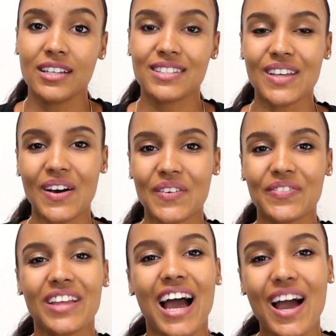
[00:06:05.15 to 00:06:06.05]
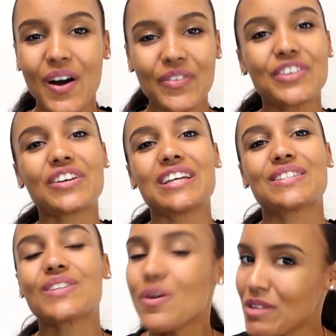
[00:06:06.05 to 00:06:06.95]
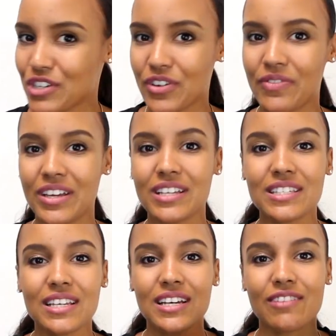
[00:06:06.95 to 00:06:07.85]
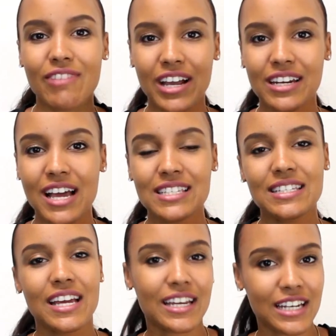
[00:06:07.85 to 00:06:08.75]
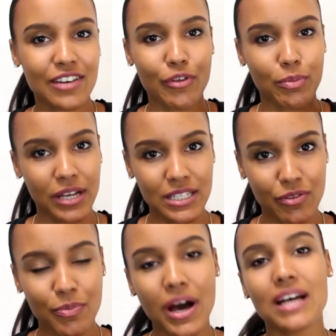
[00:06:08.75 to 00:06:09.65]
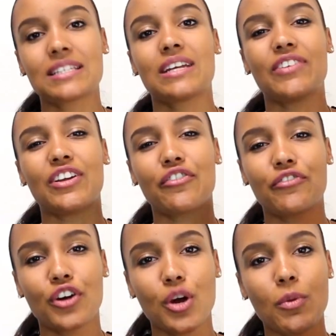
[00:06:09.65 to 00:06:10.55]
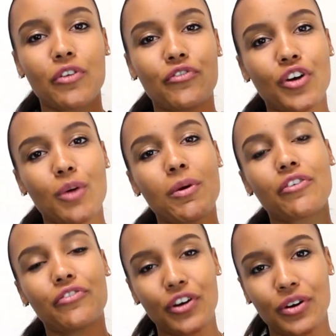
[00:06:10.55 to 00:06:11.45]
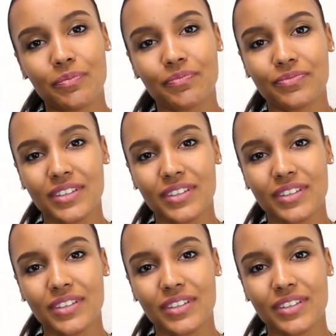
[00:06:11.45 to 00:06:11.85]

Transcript: So I hope that you got so much from this. Recognize the negative, replace with positive, and affirm, affirm, affirm.